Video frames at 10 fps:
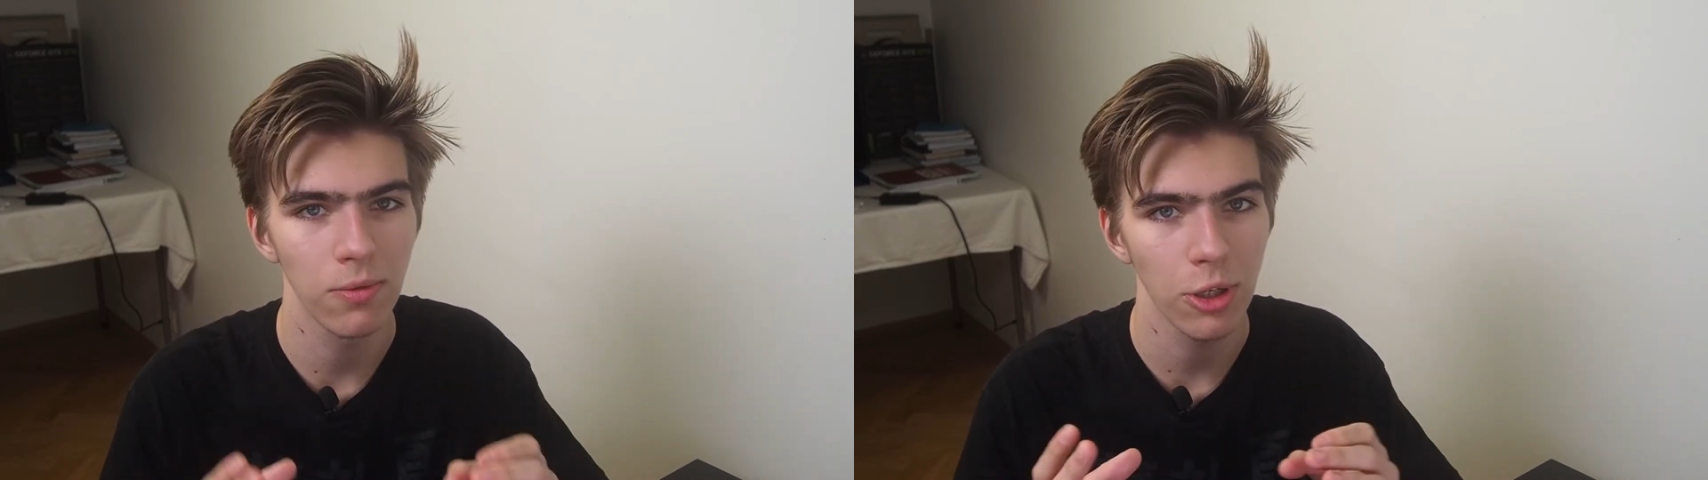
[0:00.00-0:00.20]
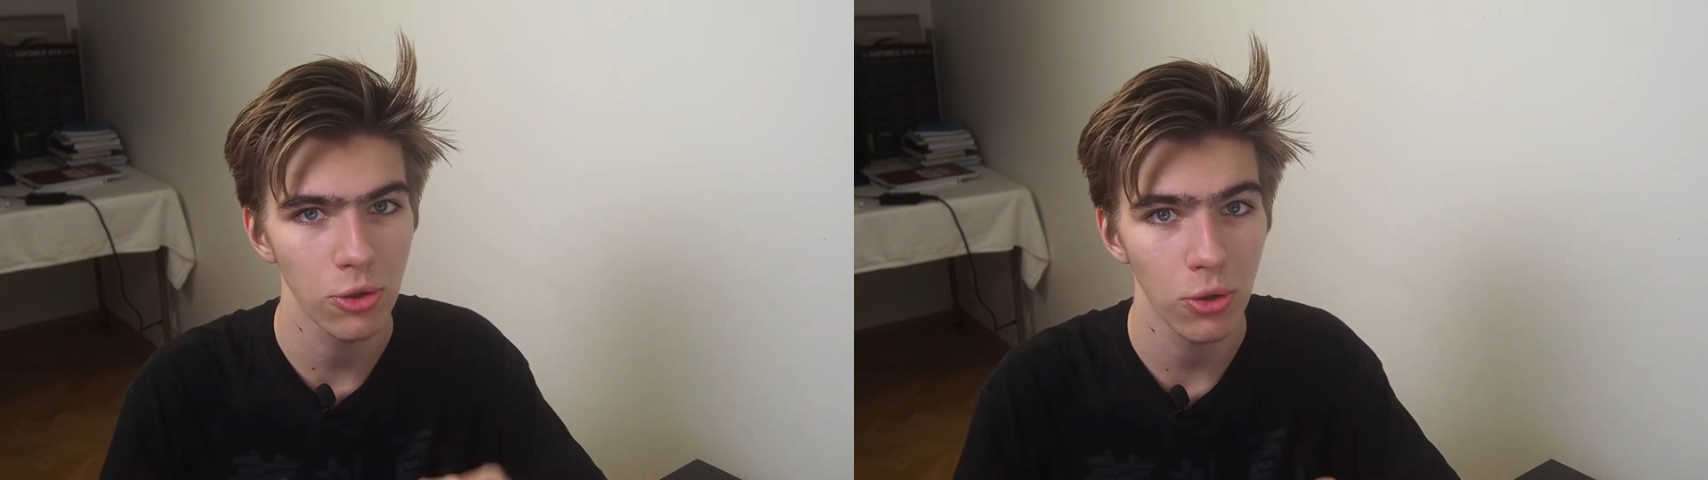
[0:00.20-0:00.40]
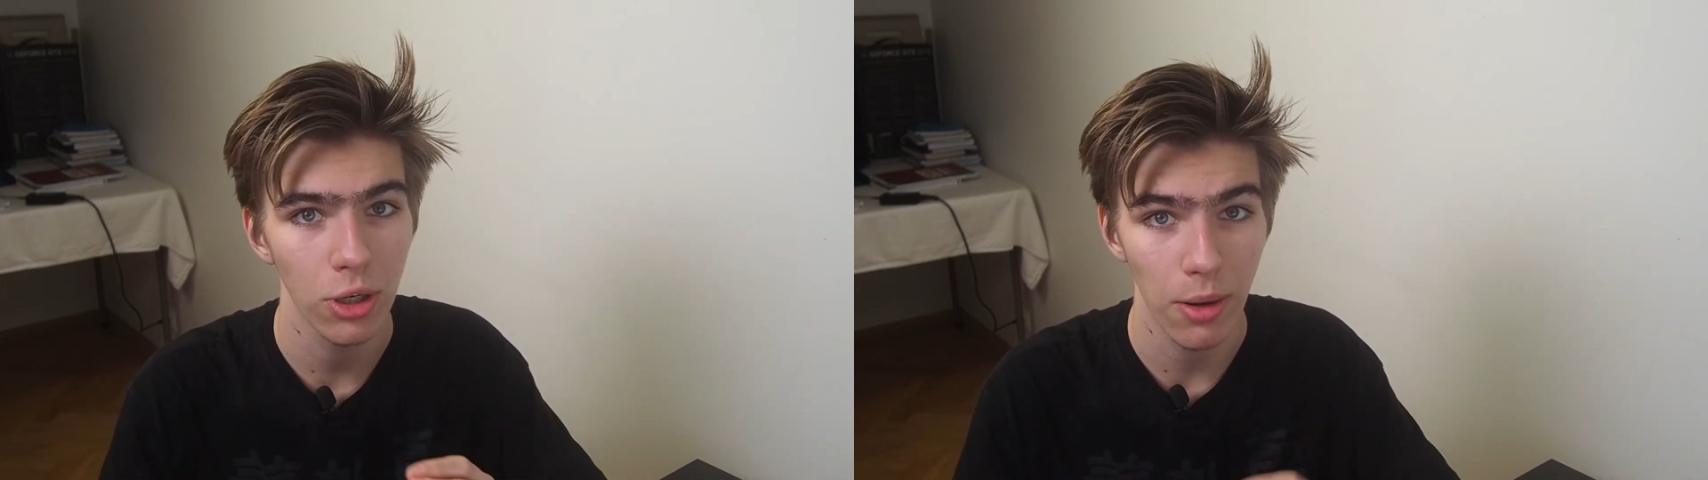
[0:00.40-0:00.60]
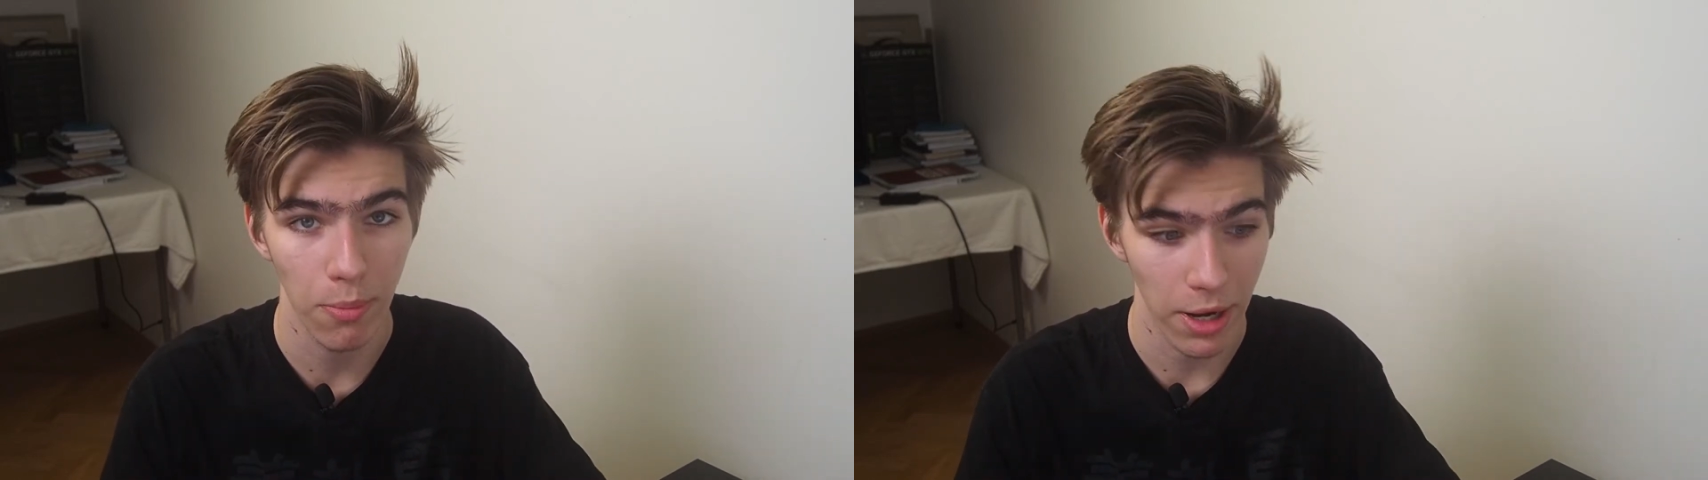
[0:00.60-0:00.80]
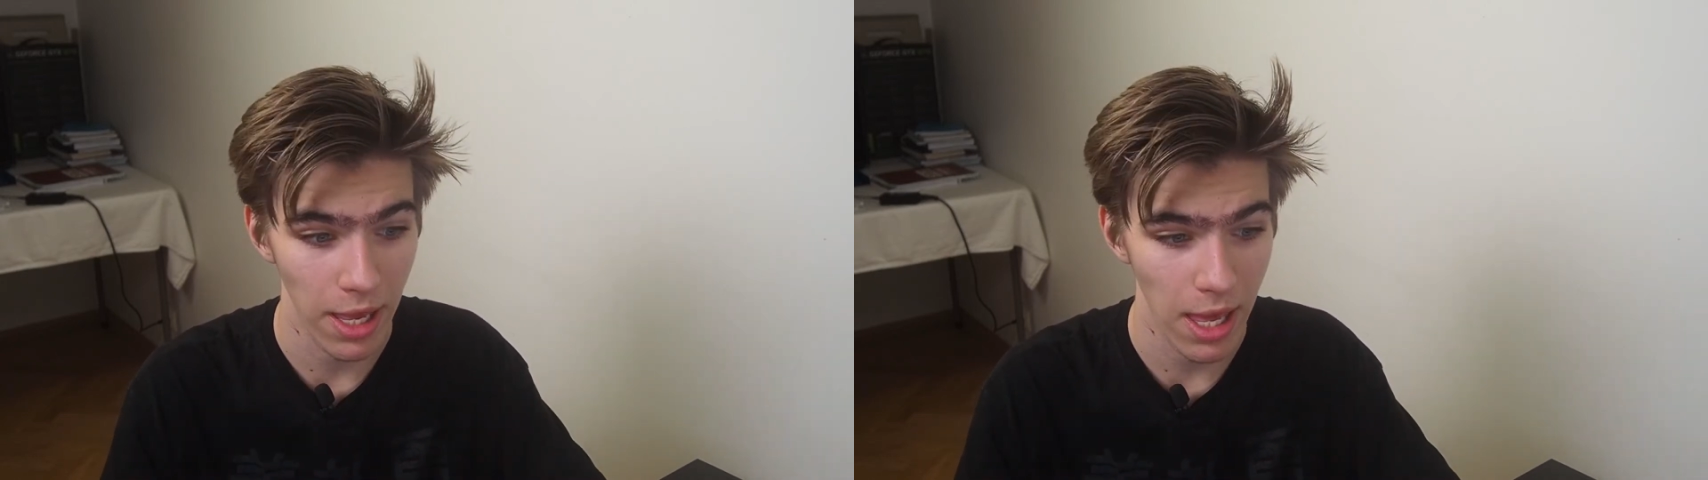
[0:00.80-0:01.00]
Victoria
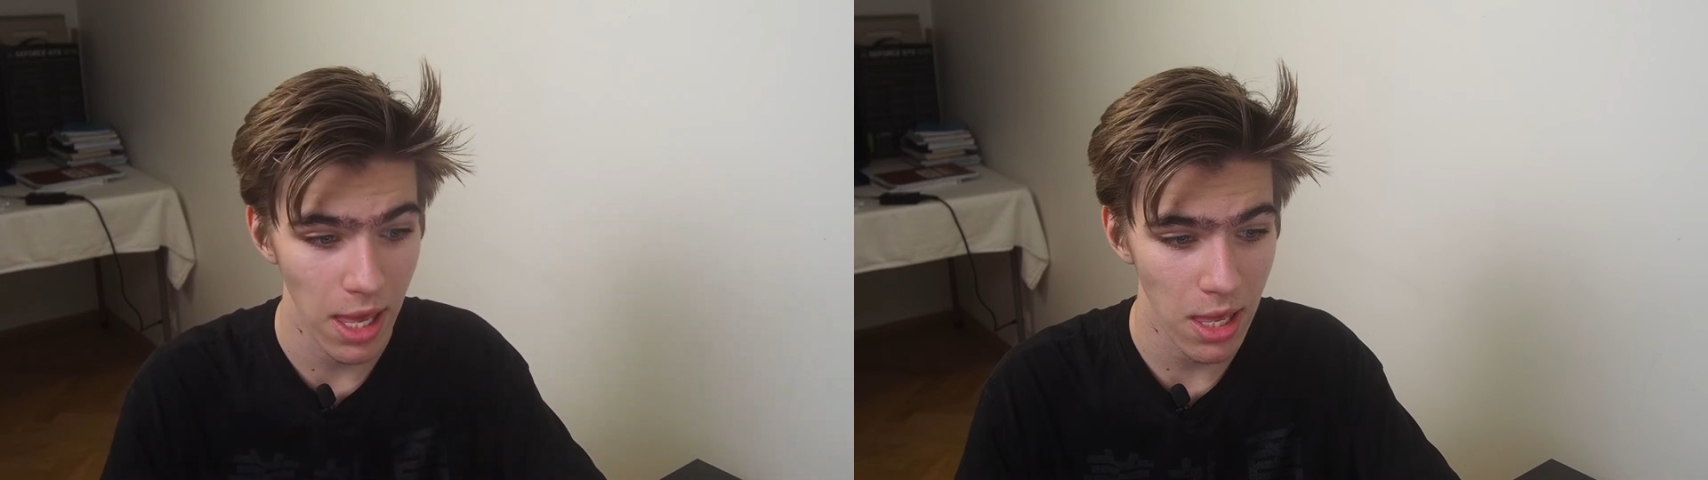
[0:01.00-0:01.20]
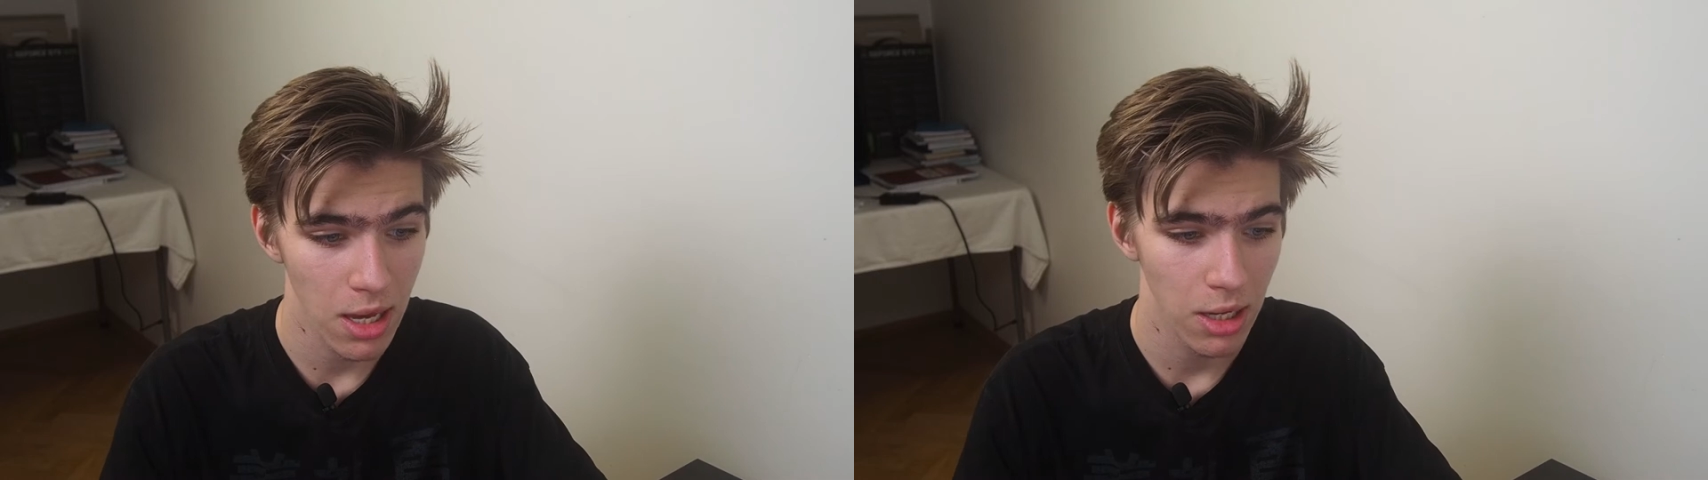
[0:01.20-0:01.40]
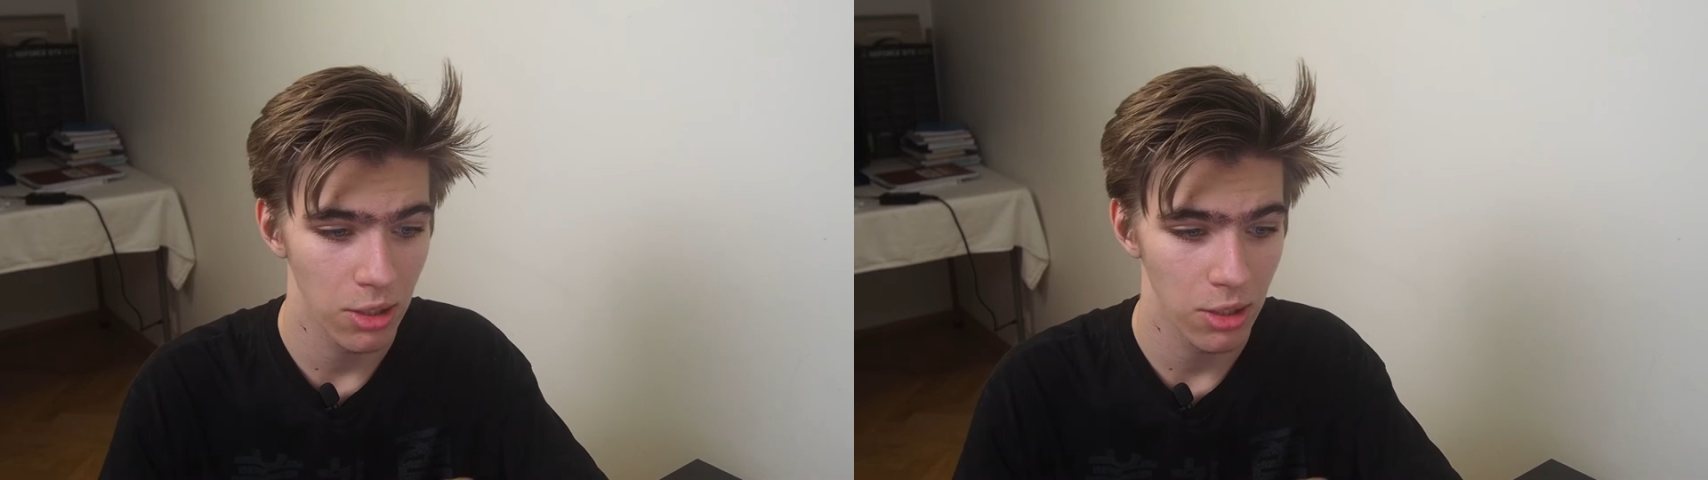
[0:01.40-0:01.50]
Bay